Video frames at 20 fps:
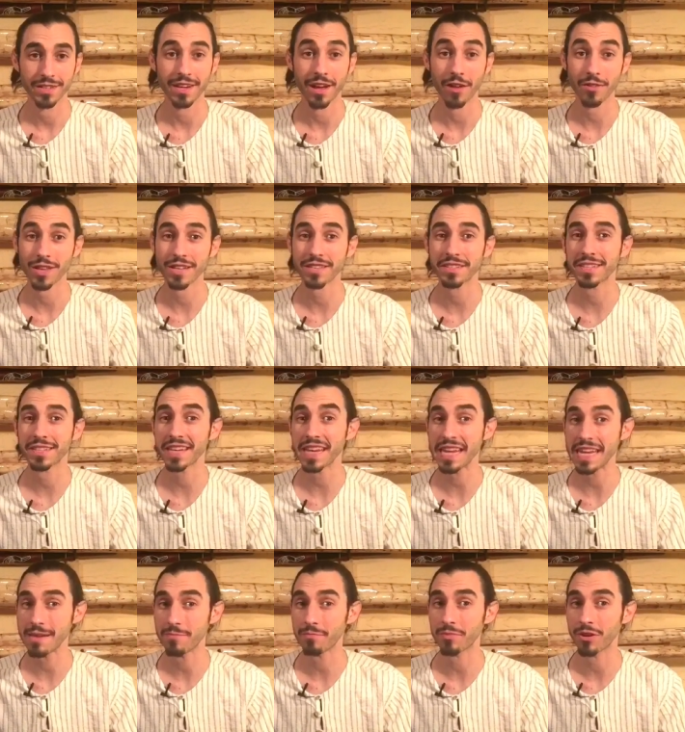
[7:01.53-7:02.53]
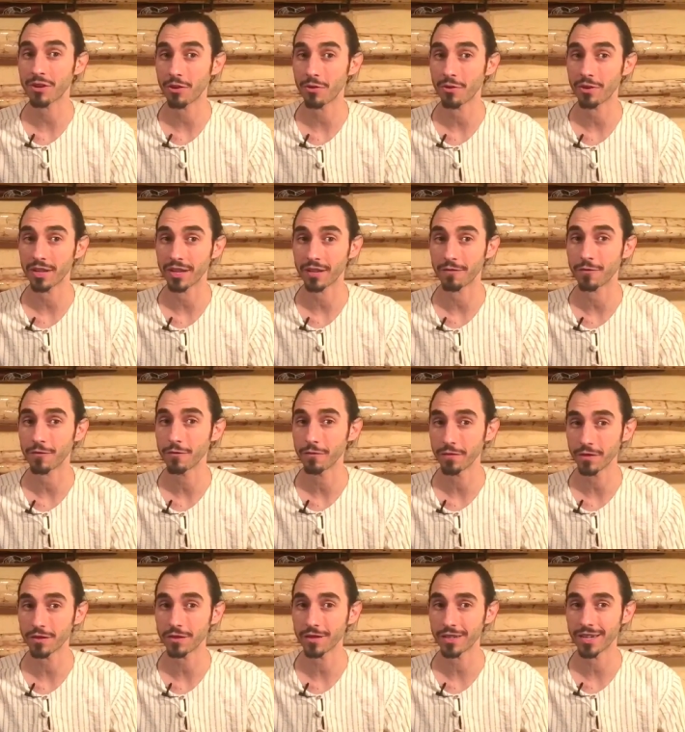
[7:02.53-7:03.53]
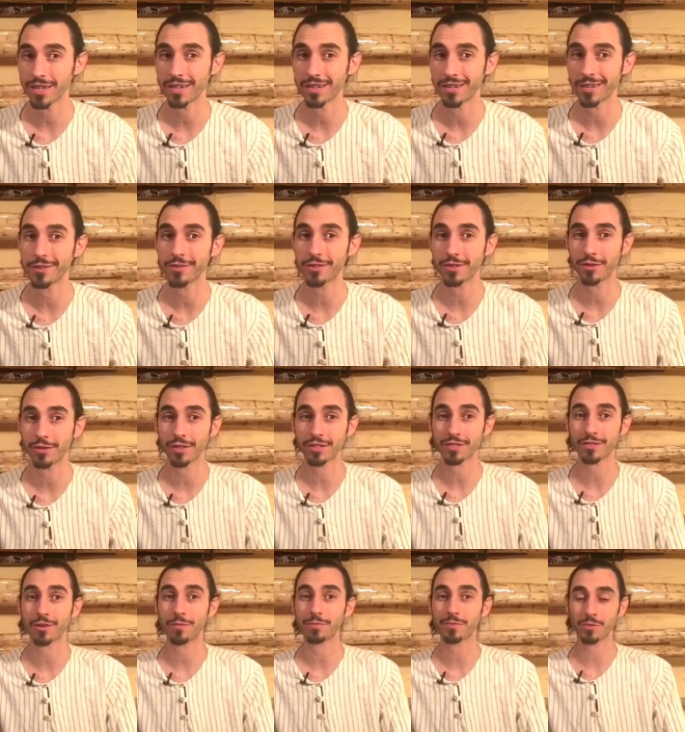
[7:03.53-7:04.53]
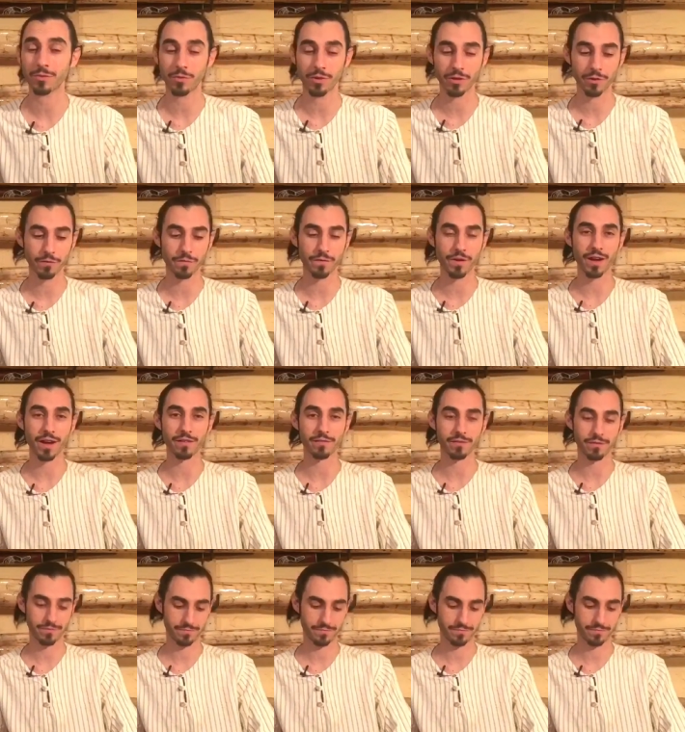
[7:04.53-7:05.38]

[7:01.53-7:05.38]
Now let's keep going. If you feel good at 100, let's go up to 105.